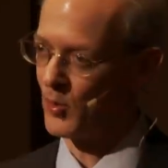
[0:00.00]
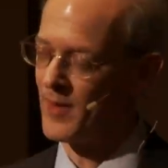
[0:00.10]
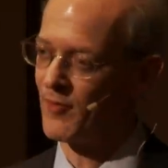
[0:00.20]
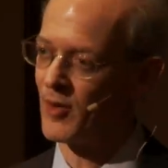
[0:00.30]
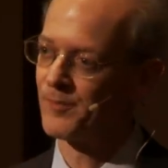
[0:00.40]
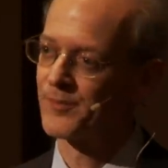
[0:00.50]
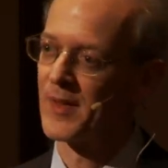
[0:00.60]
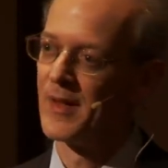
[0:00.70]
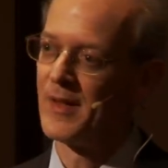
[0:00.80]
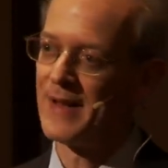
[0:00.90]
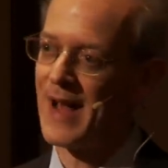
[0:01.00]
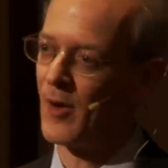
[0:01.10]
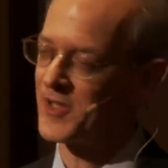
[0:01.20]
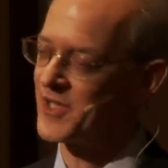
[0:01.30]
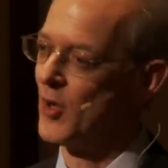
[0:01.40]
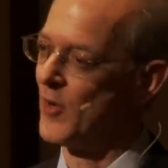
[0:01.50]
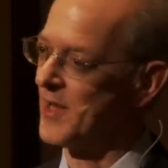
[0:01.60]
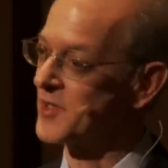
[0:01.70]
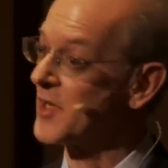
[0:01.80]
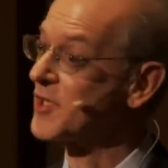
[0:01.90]
River. Now it's known
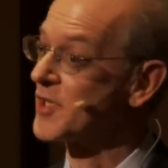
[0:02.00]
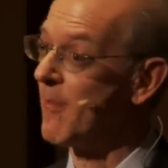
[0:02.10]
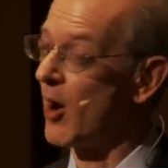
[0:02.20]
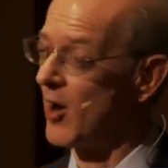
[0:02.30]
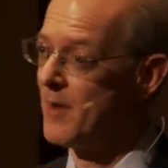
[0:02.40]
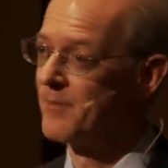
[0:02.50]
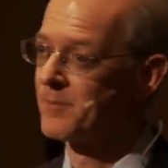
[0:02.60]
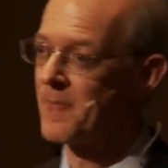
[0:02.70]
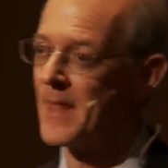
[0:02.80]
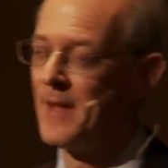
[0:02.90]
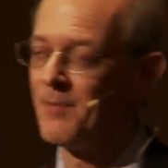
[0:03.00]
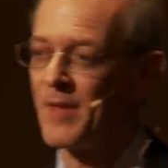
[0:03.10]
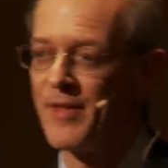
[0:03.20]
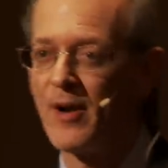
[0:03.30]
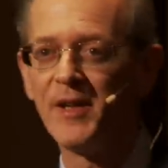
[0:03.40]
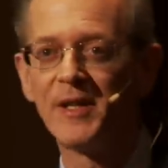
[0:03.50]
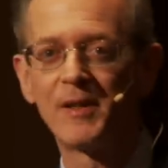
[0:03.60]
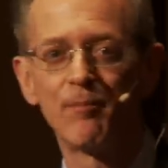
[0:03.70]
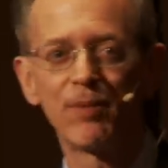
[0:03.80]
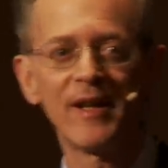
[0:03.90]
as Samara. There he
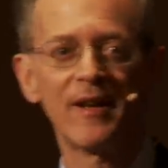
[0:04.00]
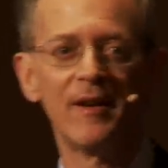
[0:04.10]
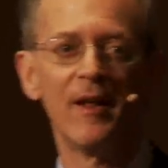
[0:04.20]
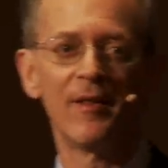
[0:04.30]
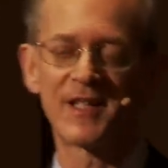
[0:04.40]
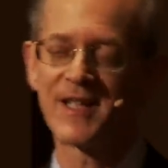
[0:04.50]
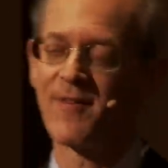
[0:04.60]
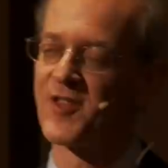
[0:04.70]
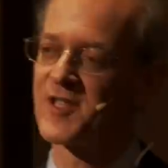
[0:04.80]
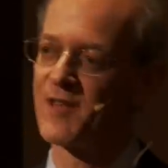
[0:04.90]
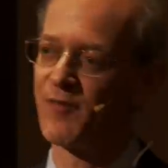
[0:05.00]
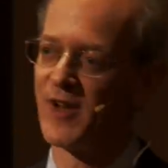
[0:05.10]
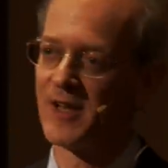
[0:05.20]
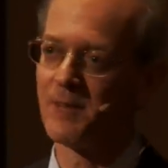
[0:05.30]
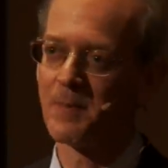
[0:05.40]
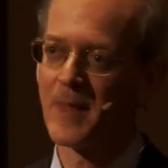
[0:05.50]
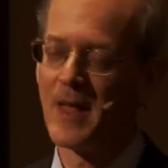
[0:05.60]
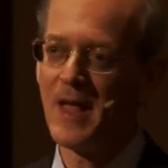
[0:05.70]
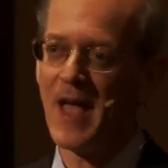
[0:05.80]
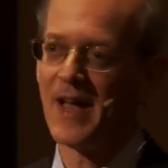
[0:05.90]
completed the Seventh Symphony,
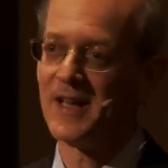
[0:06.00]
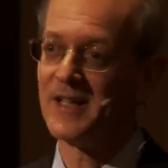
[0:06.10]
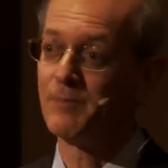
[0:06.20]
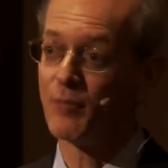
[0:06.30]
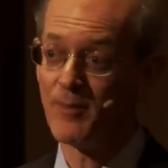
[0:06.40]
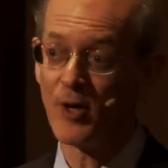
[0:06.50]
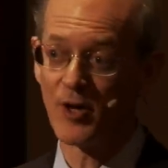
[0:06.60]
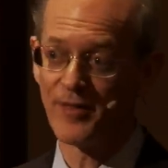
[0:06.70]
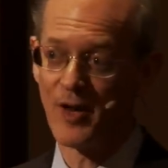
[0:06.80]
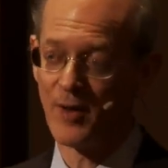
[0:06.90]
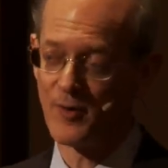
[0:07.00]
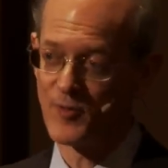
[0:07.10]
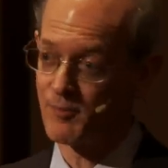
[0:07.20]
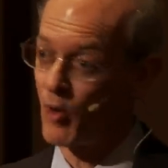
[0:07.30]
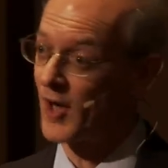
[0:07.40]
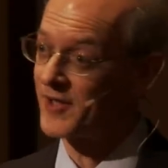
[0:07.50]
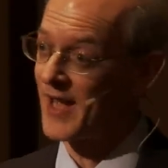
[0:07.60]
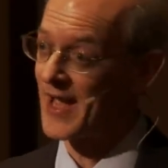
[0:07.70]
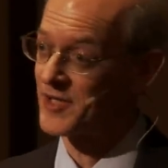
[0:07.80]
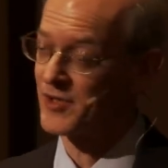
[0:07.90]
and he premiered it there. It was
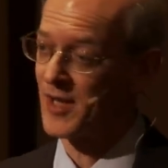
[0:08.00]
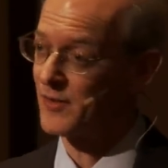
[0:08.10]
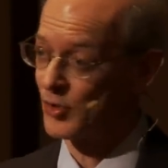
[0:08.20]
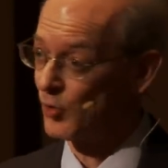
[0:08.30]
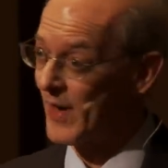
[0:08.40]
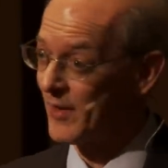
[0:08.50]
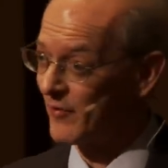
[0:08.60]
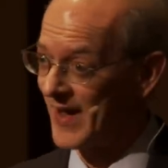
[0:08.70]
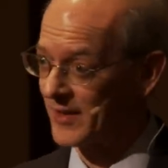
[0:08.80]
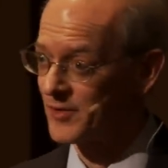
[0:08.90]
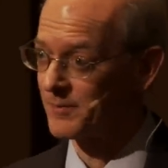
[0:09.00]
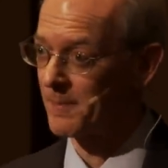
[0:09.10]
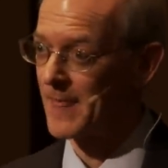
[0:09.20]
broadcast to great effect.